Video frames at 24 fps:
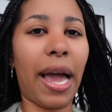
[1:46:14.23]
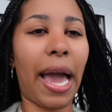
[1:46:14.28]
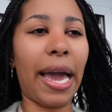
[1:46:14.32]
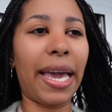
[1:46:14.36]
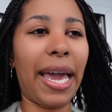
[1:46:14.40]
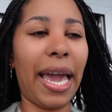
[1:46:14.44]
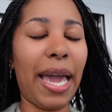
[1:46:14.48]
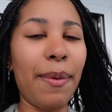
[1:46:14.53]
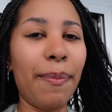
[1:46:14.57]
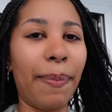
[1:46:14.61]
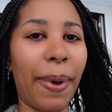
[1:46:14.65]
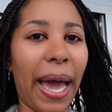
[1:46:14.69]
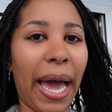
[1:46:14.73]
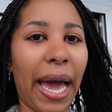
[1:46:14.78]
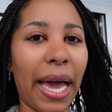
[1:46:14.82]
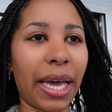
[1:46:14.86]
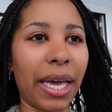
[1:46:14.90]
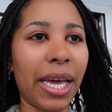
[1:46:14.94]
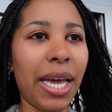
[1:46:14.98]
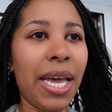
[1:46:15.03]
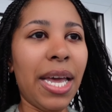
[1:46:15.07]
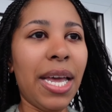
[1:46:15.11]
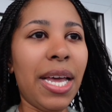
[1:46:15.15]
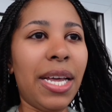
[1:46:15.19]
came back
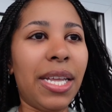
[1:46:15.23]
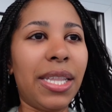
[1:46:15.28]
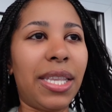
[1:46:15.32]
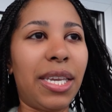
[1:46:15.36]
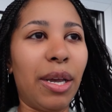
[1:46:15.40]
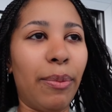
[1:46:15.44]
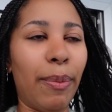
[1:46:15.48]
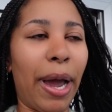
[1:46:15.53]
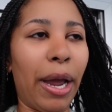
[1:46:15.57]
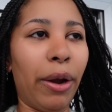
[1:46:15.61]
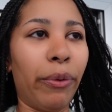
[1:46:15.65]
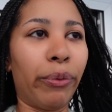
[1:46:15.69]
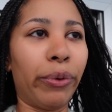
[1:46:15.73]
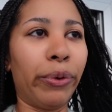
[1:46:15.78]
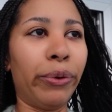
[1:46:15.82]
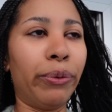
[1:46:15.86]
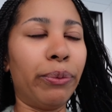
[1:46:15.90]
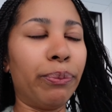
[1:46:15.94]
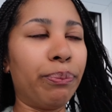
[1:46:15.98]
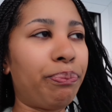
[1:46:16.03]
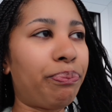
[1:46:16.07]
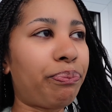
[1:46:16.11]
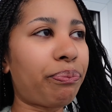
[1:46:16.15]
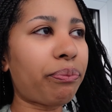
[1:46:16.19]
to my
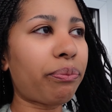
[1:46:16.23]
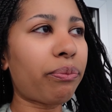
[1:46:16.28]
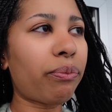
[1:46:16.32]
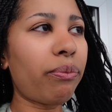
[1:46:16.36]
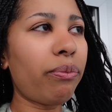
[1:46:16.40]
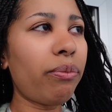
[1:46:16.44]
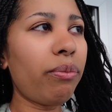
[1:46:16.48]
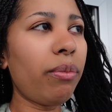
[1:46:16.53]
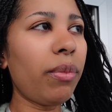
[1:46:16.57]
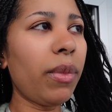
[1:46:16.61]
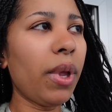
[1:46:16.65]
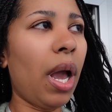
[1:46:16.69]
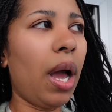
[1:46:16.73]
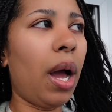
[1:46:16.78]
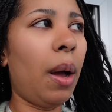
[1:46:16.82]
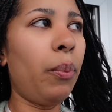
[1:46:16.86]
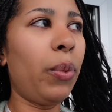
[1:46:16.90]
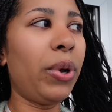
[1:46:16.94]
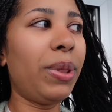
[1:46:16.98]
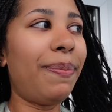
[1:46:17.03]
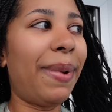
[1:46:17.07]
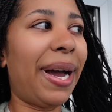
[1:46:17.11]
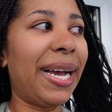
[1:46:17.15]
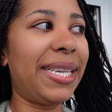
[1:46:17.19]
room
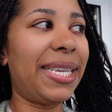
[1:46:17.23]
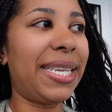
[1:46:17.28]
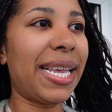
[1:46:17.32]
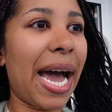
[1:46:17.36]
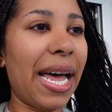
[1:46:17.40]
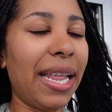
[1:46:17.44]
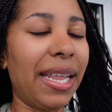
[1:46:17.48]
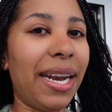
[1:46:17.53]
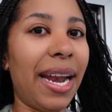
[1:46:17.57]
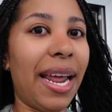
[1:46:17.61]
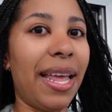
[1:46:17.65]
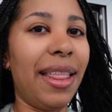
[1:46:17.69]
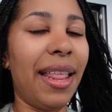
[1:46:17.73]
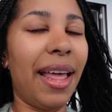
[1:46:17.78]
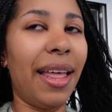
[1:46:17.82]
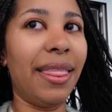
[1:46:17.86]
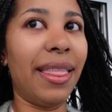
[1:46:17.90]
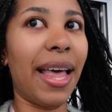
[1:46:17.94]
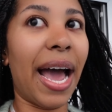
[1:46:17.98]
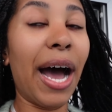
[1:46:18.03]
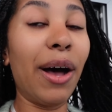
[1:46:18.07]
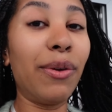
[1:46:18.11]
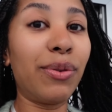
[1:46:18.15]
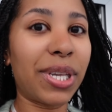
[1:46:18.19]
with my salad, and
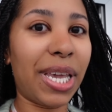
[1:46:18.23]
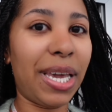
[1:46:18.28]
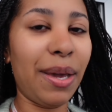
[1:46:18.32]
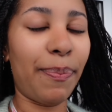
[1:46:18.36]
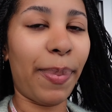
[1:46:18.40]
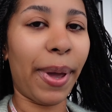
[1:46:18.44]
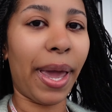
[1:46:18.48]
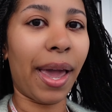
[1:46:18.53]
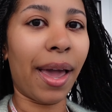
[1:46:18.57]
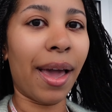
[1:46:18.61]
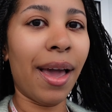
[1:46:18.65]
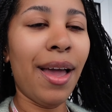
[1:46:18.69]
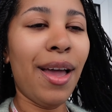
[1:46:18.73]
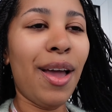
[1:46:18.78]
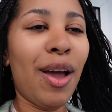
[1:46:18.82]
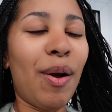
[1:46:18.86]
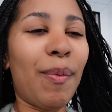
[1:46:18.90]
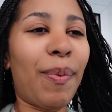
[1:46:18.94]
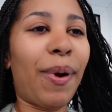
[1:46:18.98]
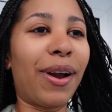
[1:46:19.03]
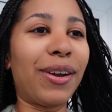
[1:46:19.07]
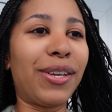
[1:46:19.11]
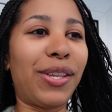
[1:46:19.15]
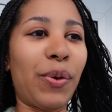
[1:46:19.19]
then the housekeeping
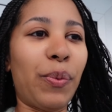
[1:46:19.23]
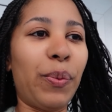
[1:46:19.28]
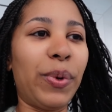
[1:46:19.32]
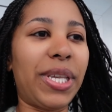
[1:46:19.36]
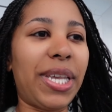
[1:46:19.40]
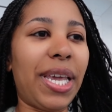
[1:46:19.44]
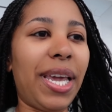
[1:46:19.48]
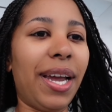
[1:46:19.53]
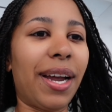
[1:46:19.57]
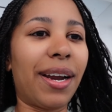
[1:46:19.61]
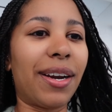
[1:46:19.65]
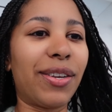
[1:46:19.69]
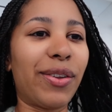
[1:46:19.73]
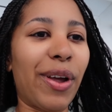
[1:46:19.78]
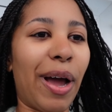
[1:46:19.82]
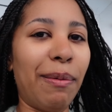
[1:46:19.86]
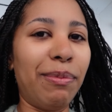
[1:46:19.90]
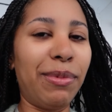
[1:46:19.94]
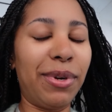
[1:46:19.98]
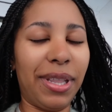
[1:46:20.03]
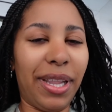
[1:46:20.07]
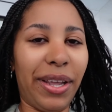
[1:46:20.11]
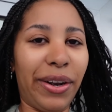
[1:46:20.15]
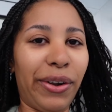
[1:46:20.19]
person was here. So
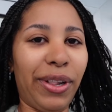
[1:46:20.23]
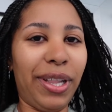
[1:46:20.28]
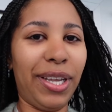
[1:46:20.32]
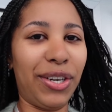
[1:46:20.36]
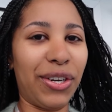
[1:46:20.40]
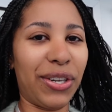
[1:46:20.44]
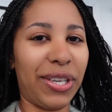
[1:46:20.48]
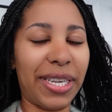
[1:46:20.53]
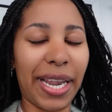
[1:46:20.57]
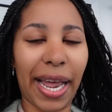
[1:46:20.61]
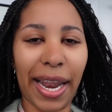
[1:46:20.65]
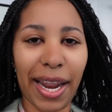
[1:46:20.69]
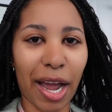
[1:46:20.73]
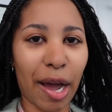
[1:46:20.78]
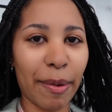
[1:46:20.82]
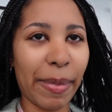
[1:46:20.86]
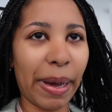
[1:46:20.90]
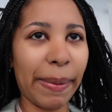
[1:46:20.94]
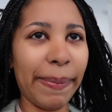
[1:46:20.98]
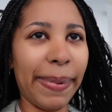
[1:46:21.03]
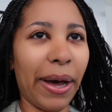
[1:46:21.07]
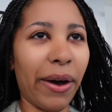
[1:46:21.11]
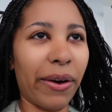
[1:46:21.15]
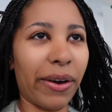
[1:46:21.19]
I'm literally just standing on
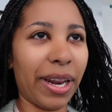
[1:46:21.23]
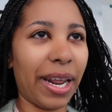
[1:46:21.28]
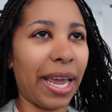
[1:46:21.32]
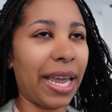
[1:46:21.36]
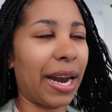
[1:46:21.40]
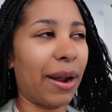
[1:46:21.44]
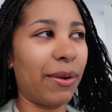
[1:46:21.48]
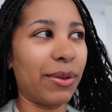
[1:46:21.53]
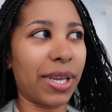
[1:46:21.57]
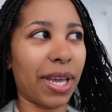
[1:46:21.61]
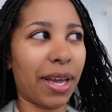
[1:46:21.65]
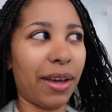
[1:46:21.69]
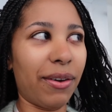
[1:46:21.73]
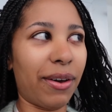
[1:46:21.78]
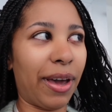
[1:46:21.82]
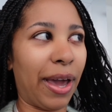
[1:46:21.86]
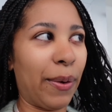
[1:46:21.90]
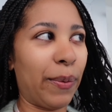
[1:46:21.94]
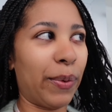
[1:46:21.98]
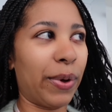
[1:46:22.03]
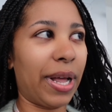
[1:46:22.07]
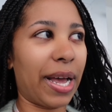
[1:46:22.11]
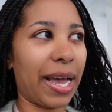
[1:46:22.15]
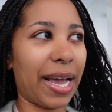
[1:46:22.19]
my balcony, and I was like,
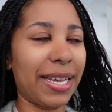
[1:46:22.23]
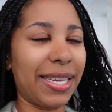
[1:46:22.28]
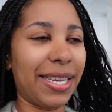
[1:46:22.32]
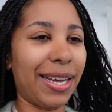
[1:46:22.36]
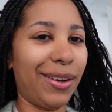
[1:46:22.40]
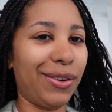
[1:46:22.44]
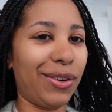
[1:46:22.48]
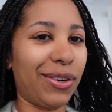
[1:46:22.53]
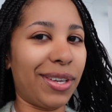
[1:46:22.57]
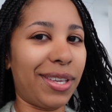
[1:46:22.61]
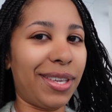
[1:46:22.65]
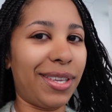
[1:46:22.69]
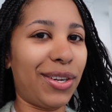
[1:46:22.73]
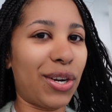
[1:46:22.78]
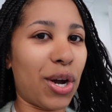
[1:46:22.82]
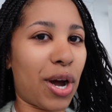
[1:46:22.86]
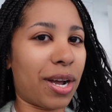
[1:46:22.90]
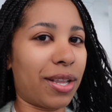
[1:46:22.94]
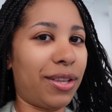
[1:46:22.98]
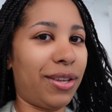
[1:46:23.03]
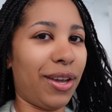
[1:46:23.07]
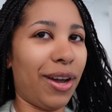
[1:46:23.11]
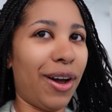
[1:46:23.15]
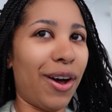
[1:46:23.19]
okay, well, I guess I'll just
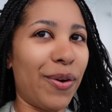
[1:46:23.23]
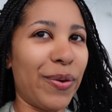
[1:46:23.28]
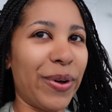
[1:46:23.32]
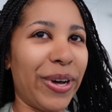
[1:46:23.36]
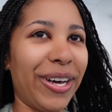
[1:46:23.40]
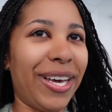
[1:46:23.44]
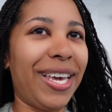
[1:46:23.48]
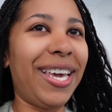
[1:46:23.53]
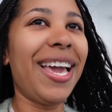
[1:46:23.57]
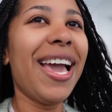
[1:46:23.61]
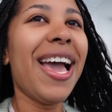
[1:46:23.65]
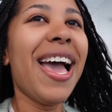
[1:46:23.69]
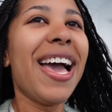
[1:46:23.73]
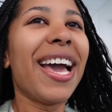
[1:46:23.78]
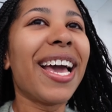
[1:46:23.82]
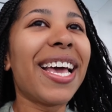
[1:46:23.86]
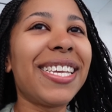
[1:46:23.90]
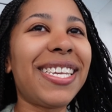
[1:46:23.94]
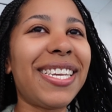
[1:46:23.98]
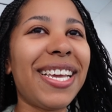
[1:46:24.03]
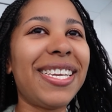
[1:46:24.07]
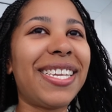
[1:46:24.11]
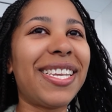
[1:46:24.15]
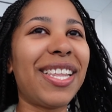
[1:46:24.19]
talk to y'all while he's
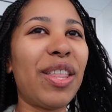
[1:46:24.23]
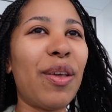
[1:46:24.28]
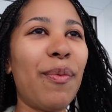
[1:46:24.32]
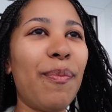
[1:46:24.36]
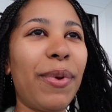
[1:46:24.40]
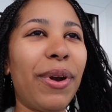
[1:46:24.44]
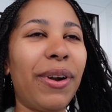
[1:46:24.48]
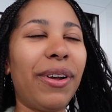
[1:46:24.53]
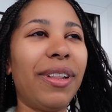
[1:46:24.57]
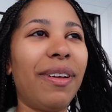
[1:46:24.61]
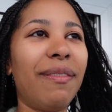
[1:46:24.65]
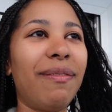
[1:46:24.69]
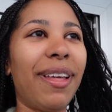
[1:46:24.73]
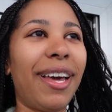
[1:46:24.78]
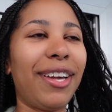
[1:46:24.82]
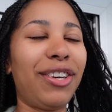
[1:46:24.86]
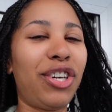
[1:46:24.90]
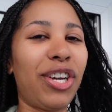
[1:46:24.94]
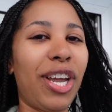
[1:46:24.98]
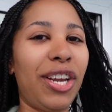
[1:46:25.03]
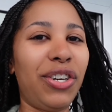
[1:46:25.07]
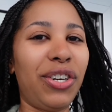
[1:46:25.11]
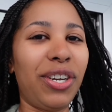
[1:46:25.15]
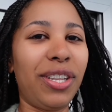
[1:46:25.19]
in the middle of like
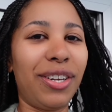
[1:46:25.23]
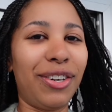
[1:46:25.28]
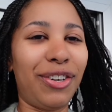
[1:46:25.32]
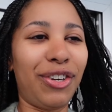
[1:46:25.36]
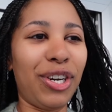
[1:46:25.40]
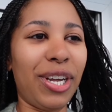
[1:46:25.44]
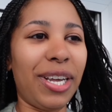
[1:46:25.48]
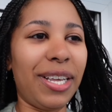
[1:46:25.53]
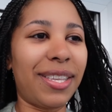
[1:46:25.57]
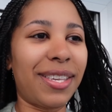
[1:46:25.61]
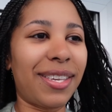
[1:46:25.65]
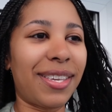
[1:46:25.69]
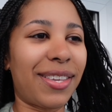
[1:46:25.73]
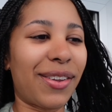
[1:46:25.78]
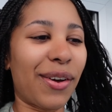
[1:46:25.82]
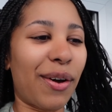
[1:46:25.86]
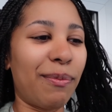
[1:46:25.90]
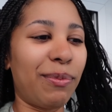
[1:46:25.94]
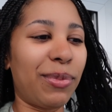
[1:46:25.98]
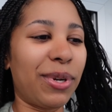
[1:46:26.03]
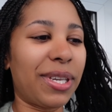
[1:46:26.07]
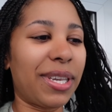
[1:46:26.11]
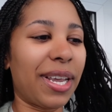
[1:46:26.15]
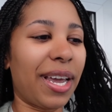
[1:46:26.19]
changing the sheets. So
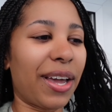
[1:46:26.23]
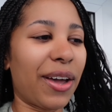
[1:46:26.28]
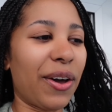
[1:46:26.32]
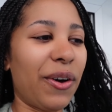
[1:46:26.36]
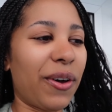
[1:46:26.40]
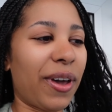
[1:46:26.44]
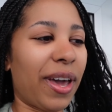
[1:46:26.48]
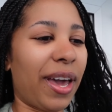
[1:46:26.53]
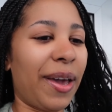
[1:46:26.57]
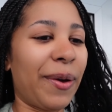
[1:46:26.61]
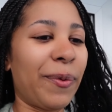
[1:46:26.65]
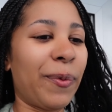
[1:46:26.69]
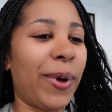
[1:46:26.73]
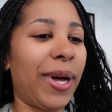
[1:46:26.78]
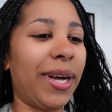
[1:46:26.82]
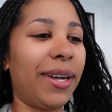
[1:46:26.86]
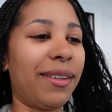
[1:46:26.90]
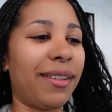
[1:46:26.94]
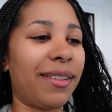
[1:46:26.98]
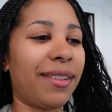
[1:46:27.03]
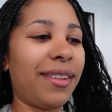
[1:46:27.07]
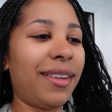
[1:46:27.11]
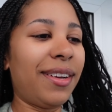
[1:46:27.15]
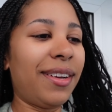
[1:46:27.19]
I'm just like, okay, well,